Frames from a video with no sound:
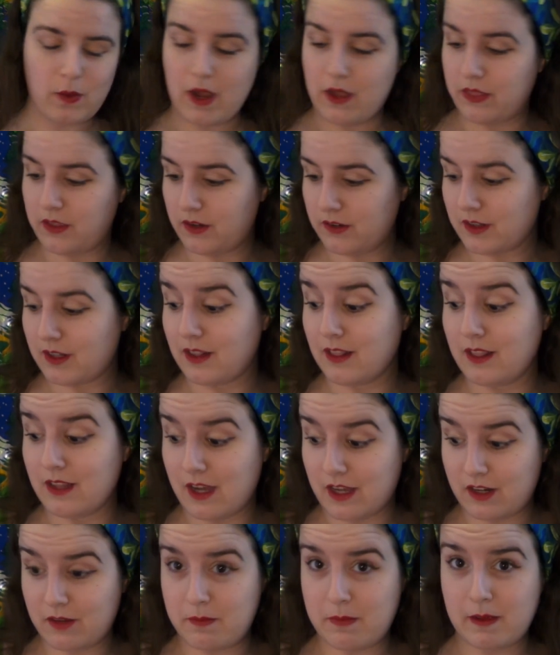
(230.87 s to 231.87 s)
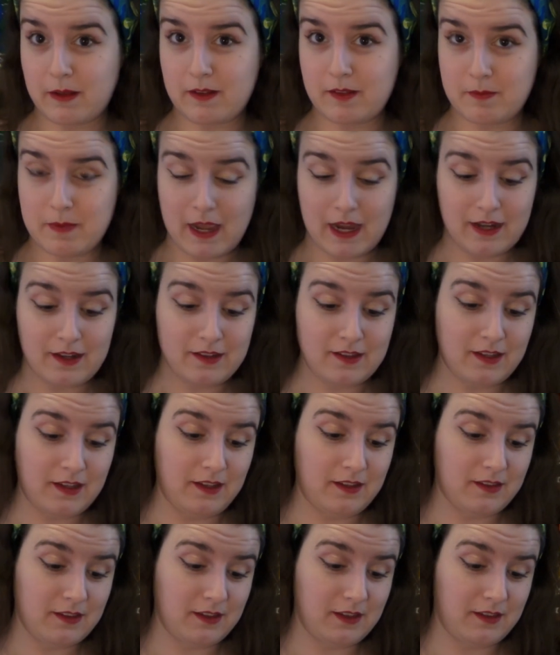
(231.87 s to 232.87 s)
Wow, there's a lot of bag
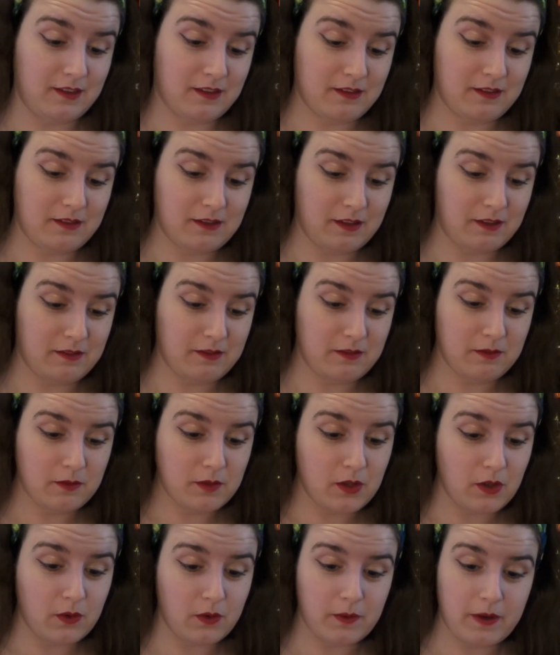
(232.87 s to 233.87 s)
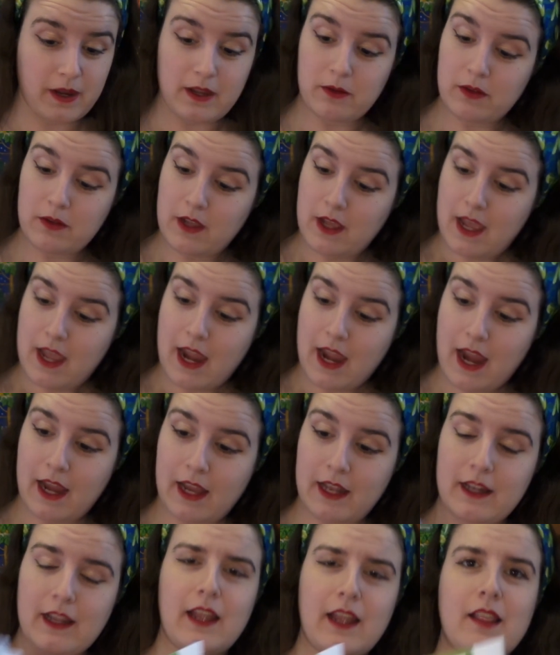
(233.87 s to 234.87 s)
teas this go around.
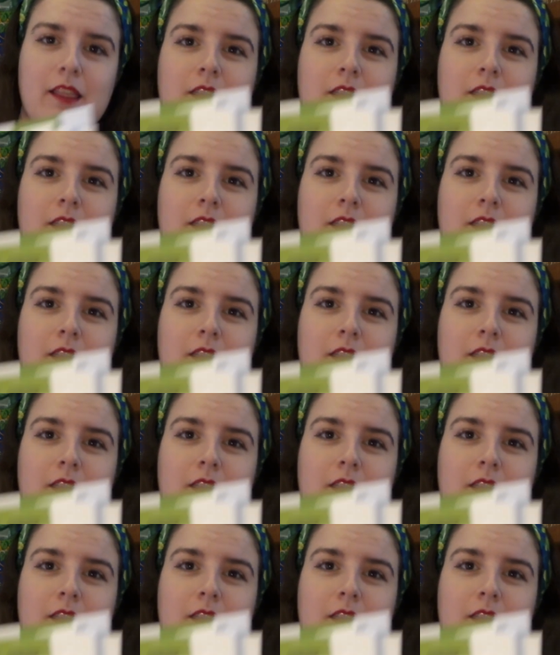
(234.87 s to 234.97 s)
And I,